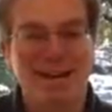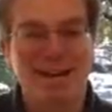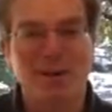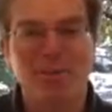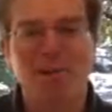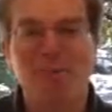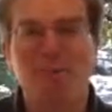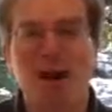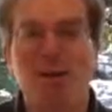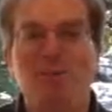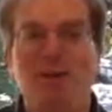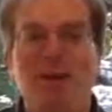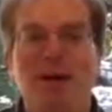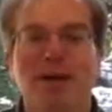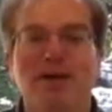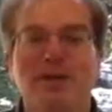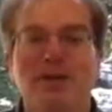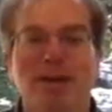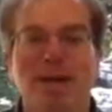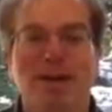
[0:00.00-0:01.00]
keep your
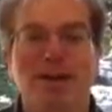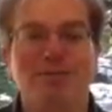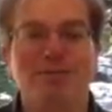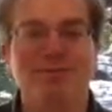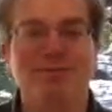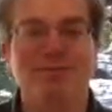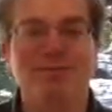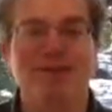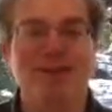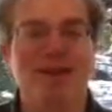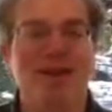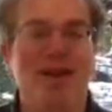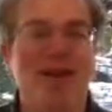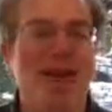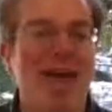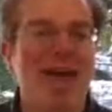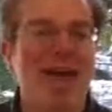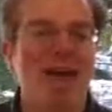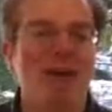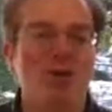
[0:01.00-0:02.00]
pipeline safe,
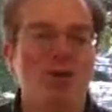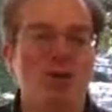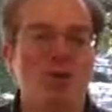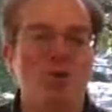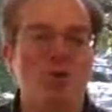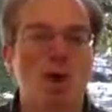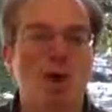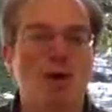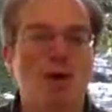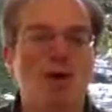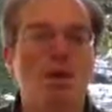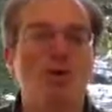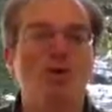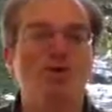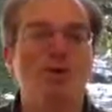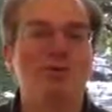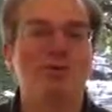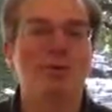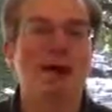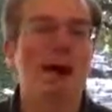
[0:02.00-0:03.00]
and it's a great
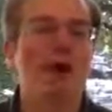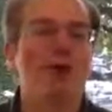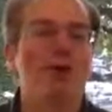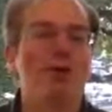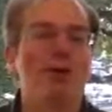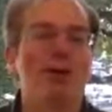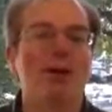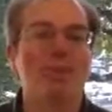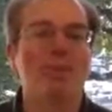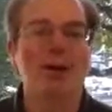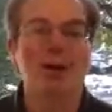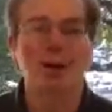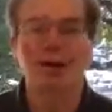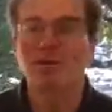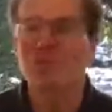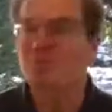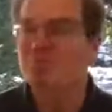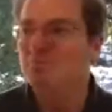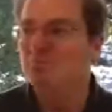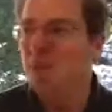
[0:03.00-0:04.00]
use of power that can
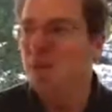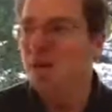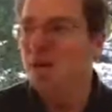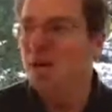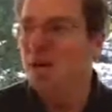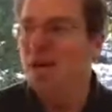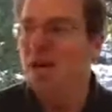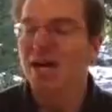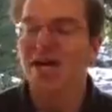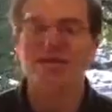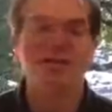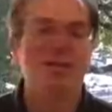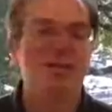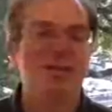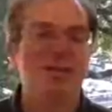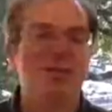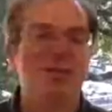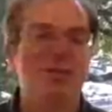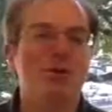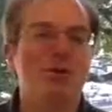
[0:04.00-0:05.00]
be
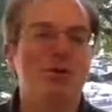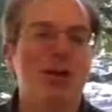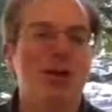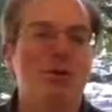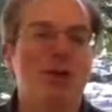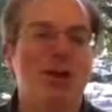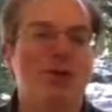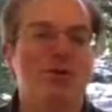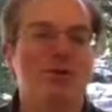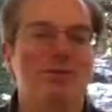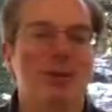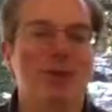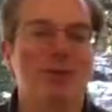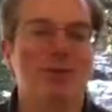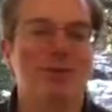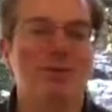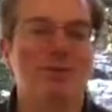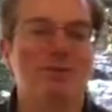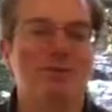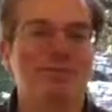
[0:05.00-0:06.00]
essentially regenerated
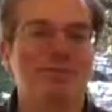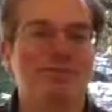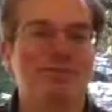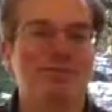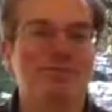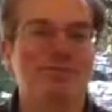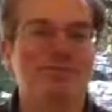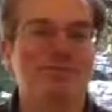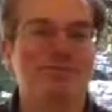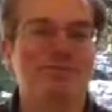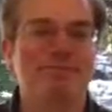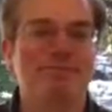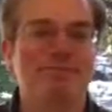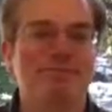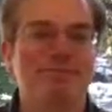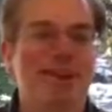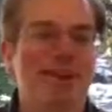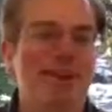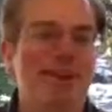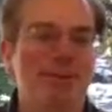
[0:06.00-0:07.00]
forever.
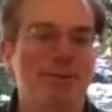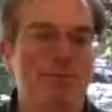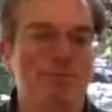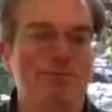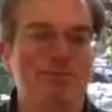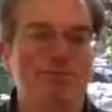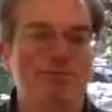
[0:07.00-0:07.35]
Thank you.